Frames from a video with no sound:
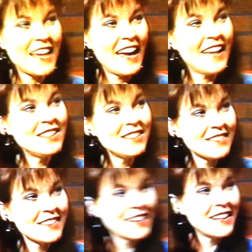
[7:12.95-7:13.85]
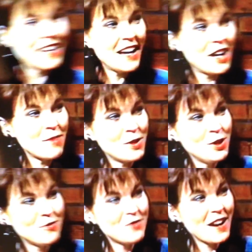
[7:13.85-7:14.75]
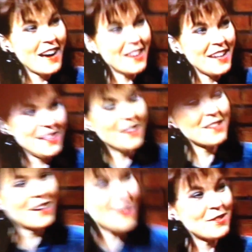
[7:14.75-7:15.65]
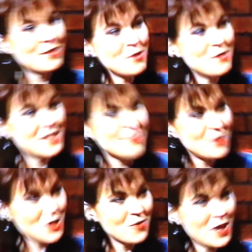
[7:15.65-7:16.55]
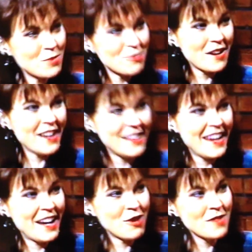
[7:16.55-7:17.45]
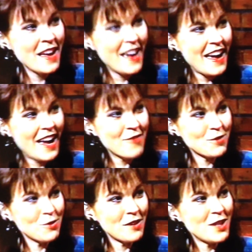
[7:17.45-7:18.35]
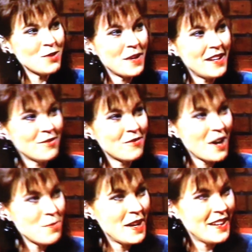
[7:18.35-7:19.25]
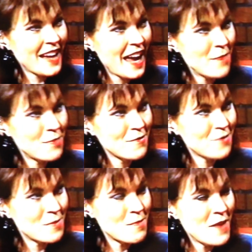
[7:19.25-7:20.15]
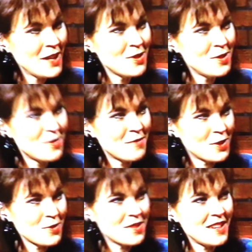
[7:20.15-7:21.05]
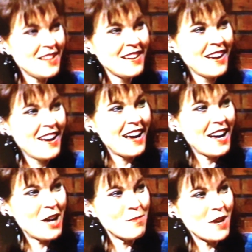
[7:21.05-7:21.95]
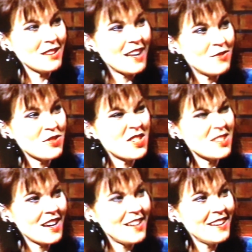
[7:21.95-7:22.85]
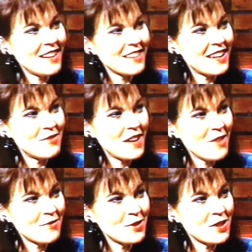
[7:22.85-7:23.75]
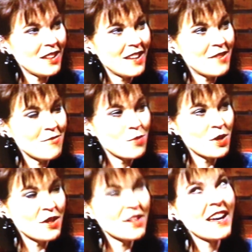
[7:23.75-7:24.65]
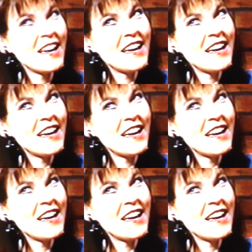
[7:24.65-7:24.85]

Dad. You've got a young daughter who is a fish farmer right now, after graduating Phi Beta Kappa from a major university. A lot of study, a lot of effort, a lot of work.